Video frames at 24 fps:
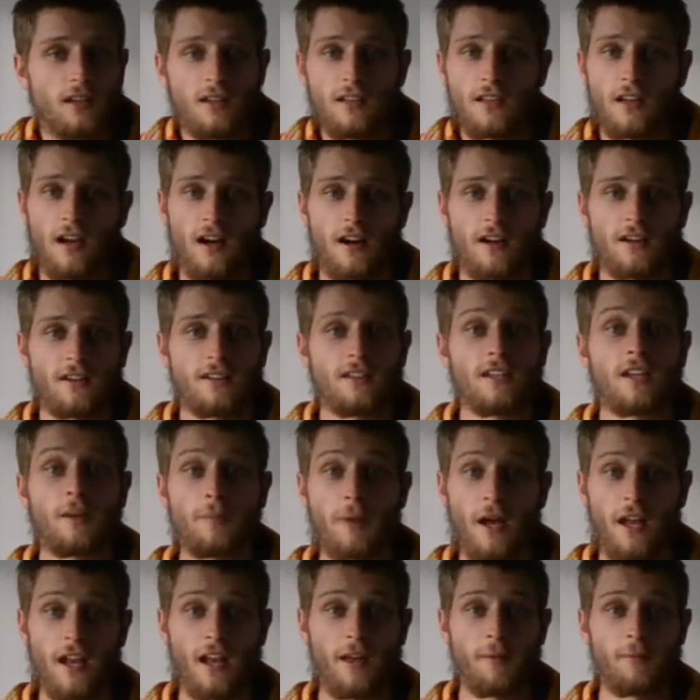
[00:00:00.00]
yeah, ni
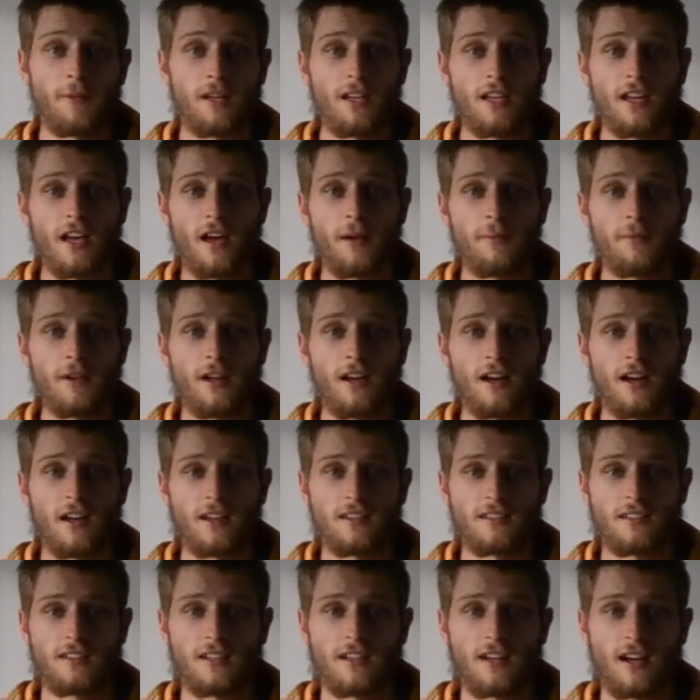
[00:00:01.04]
bene mini
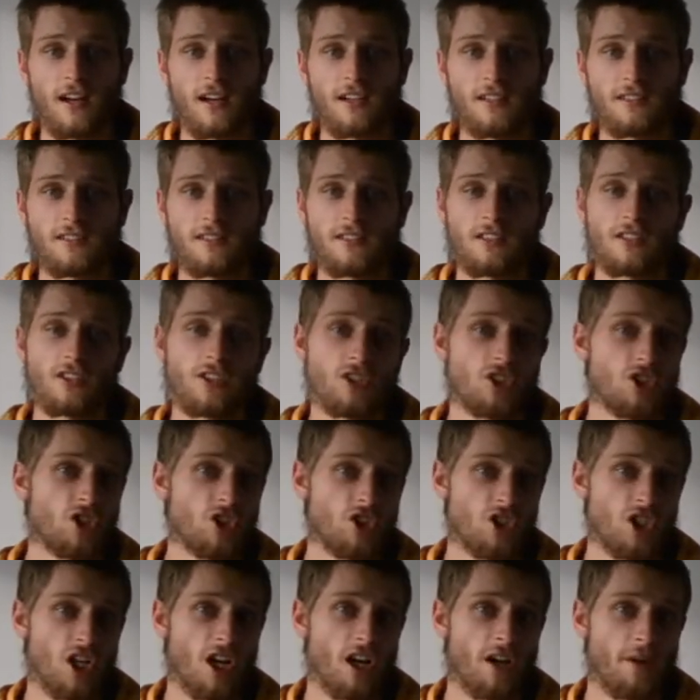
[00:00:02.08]
emnandi, guys.
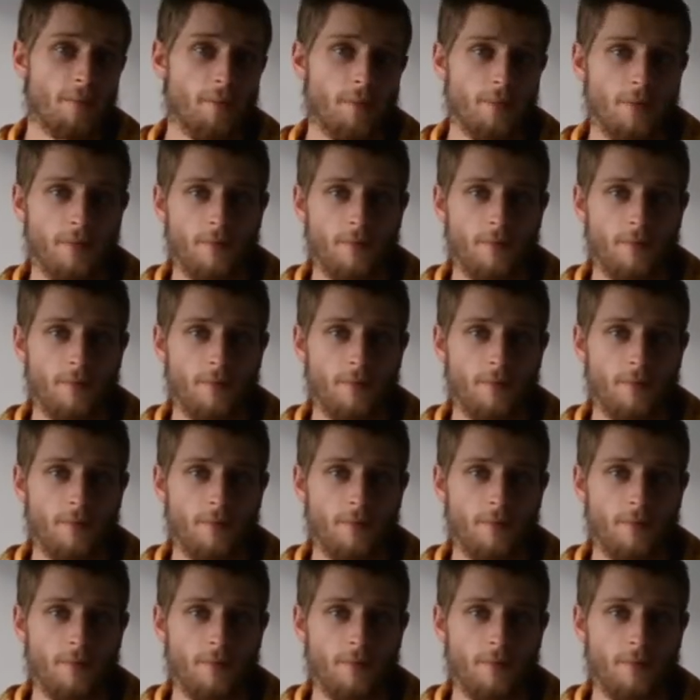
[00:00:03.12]
Sharp.